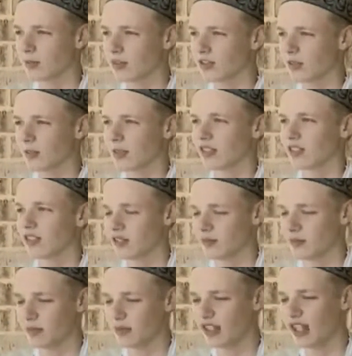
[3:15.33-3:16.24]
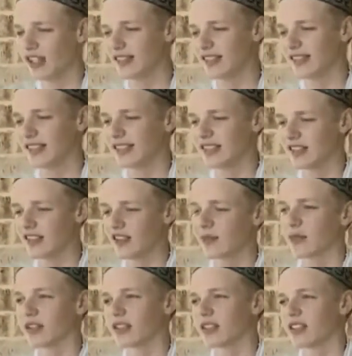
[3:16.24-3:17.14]
a Muslim, I was just pretending, you know,
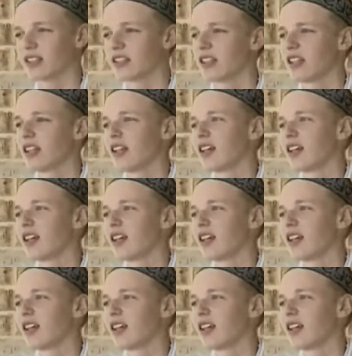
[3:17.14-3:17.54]
I'm gonna